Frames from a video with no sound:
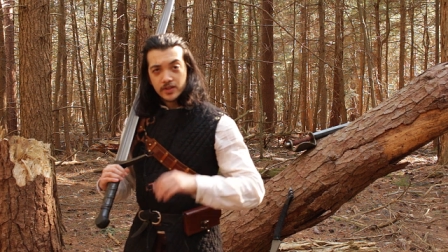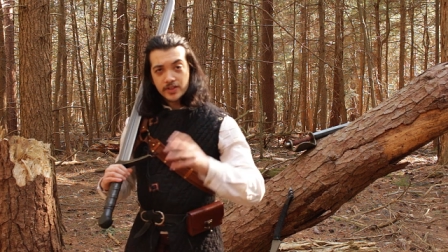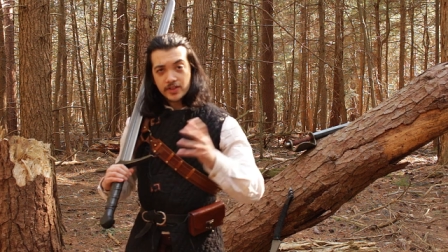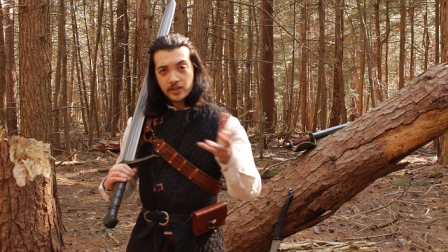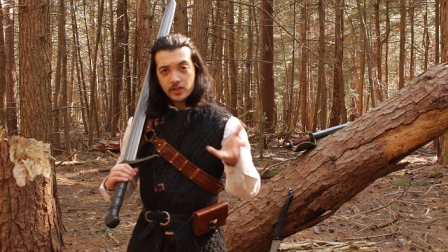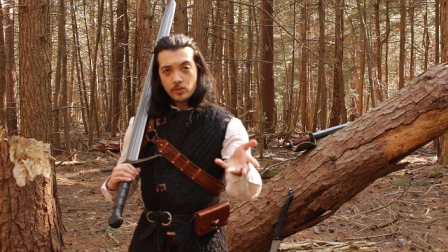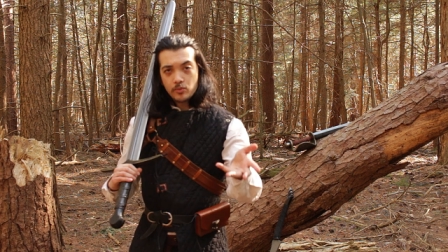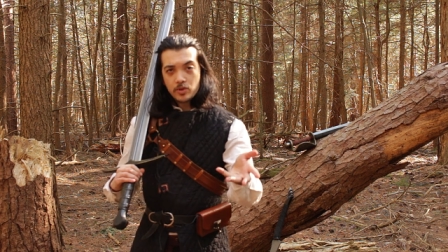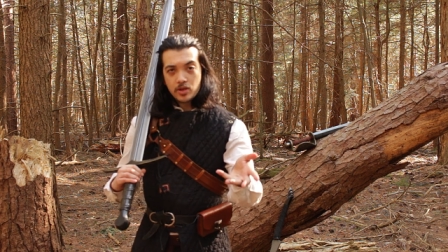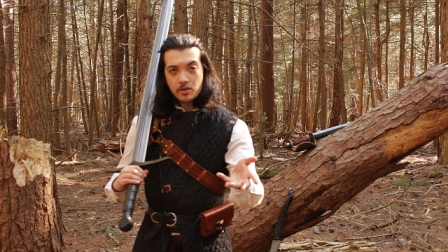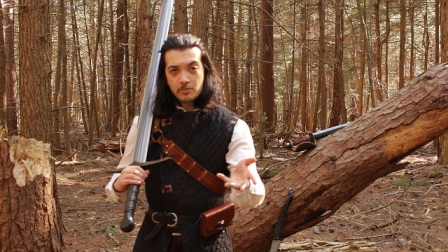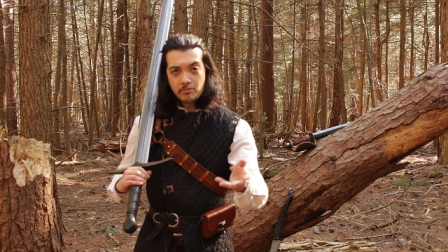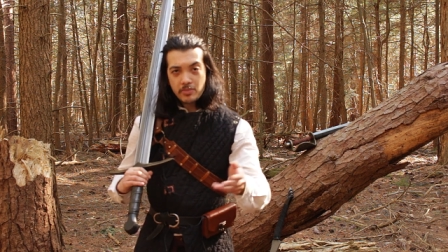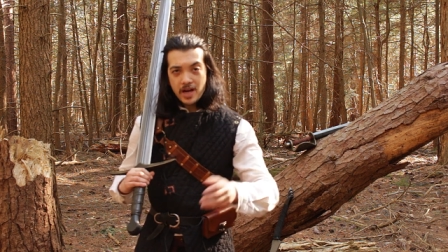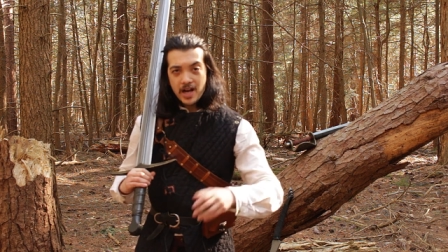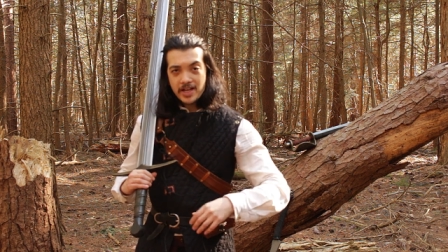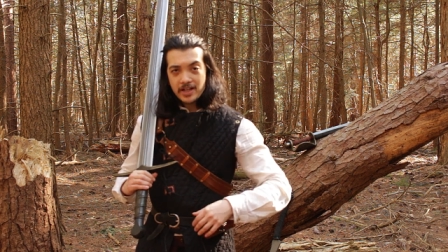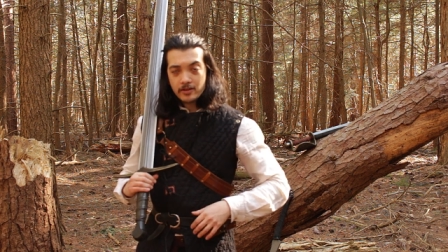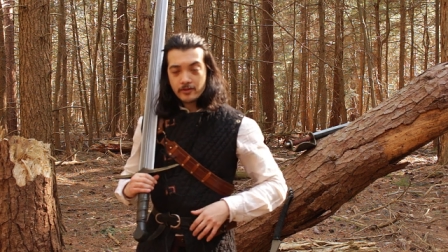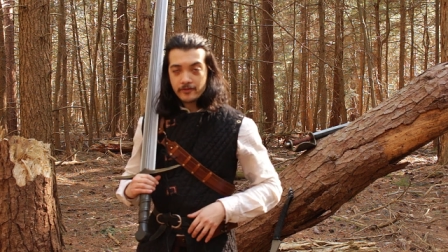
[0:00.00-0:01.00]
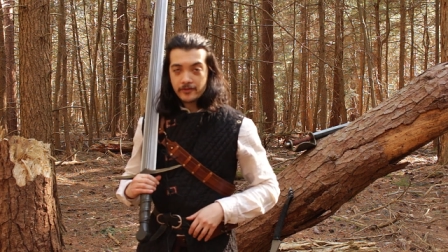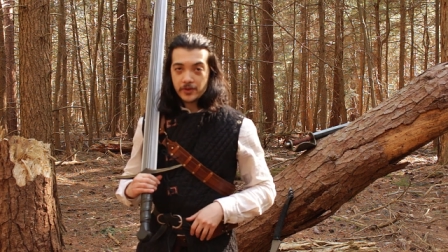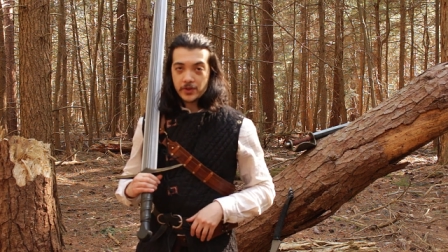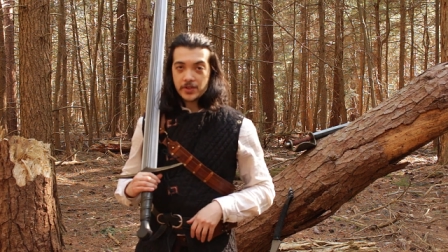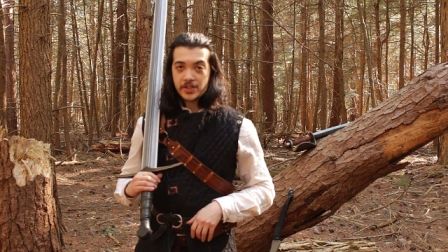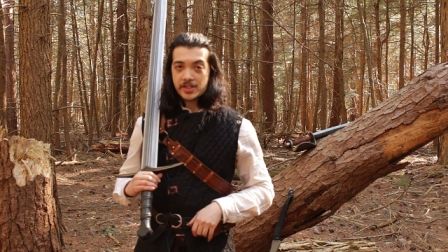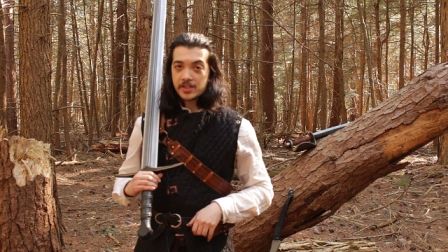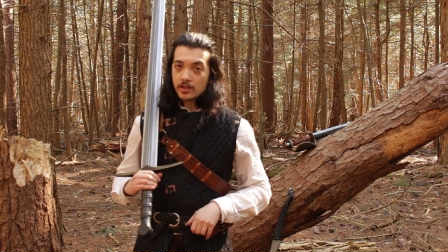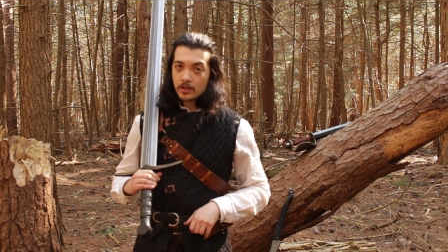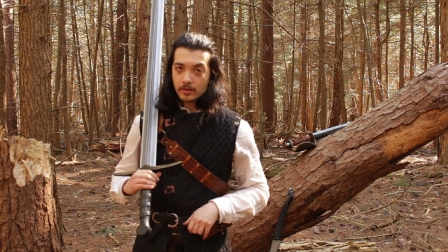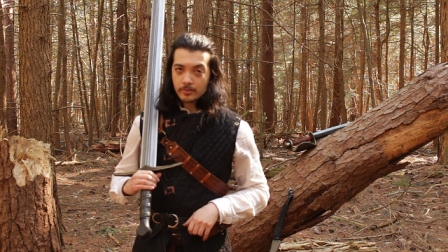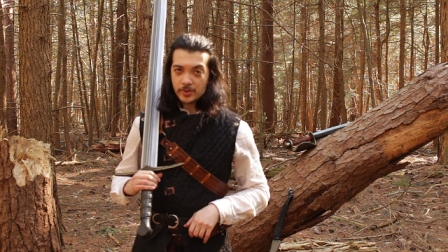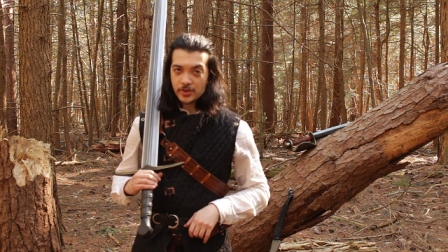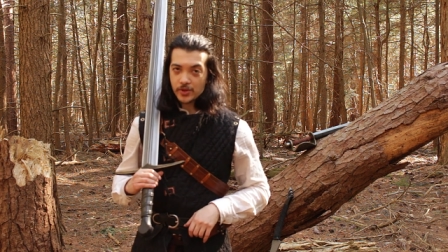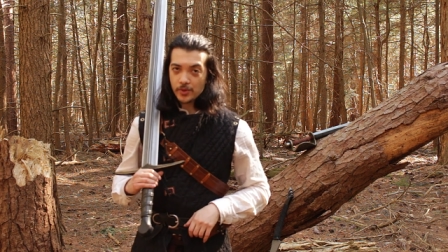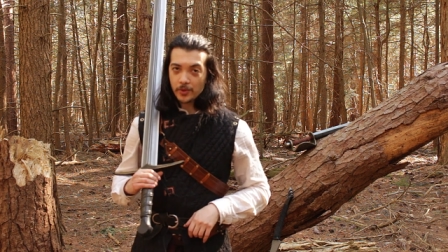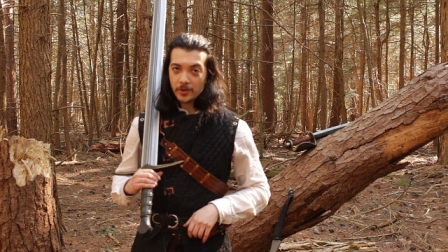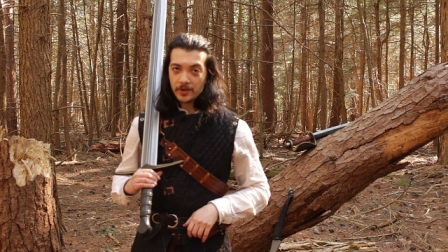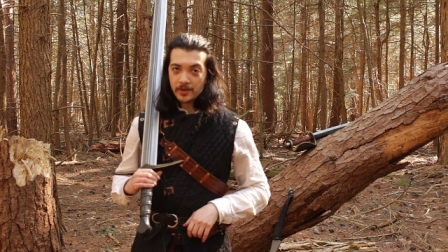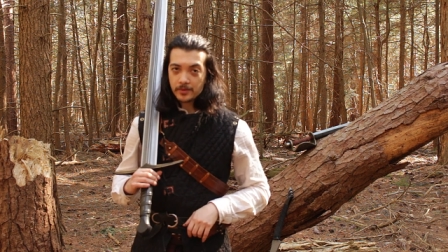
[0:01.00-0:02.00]
So you want to buy your first LARP
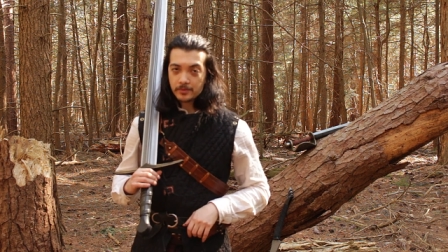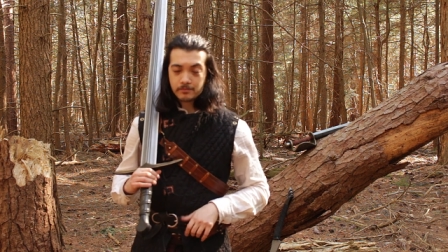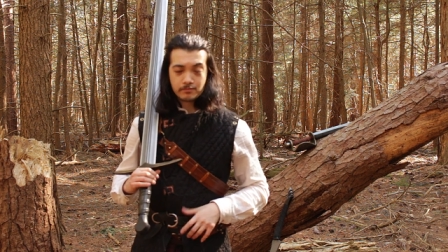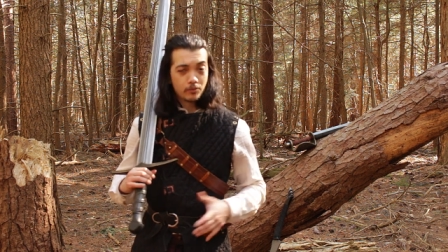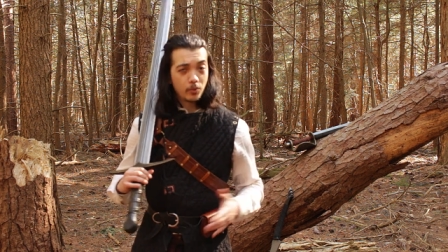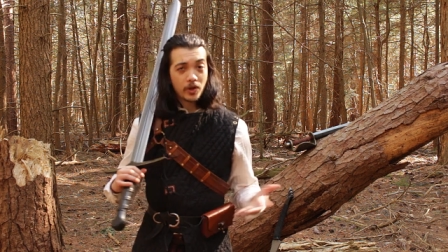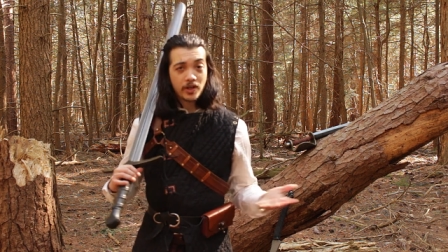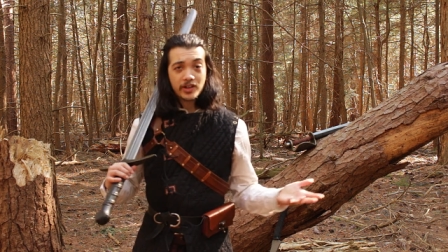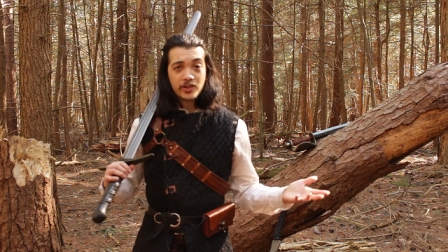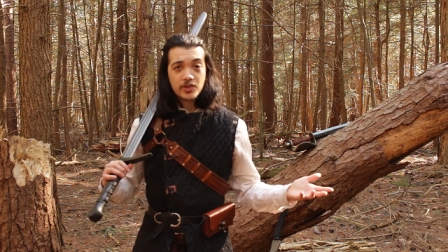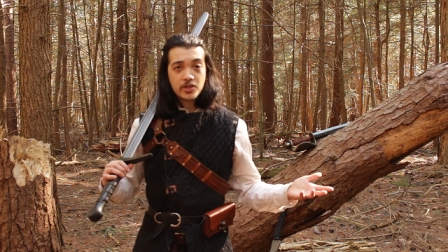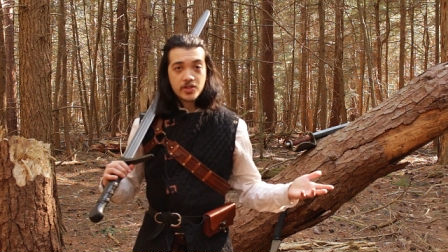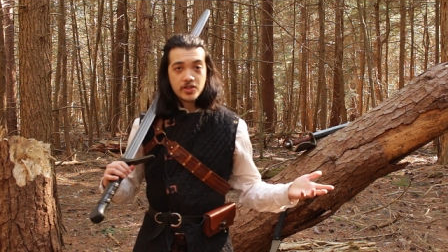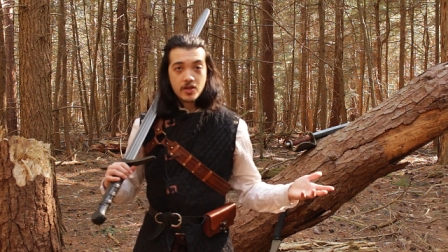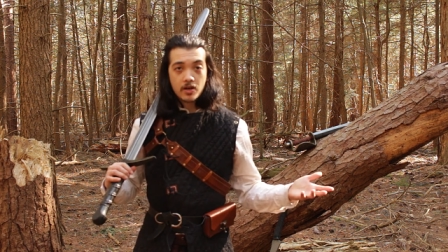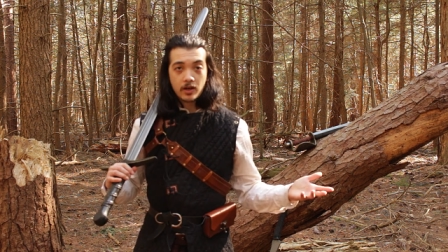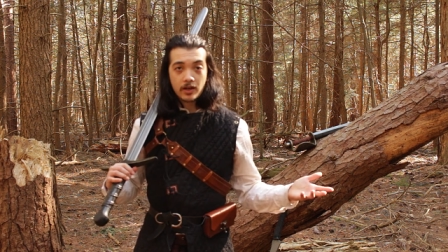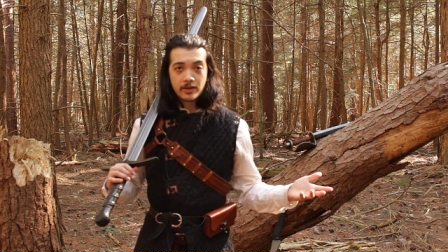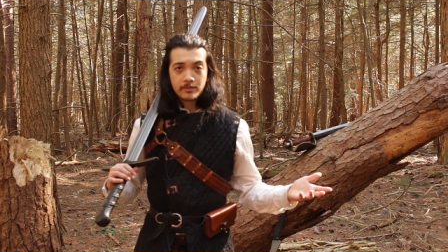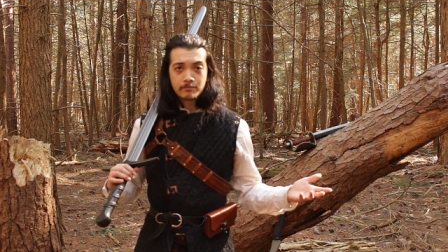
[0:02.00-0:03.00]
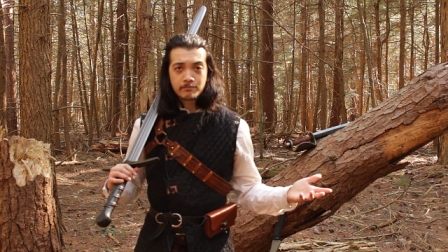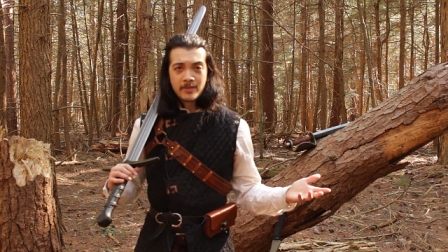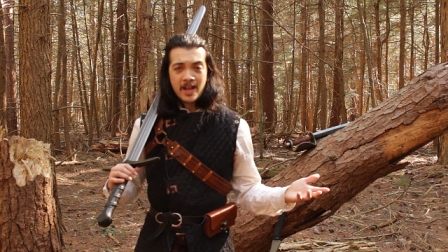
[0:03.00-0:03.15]
sword. Where do you start?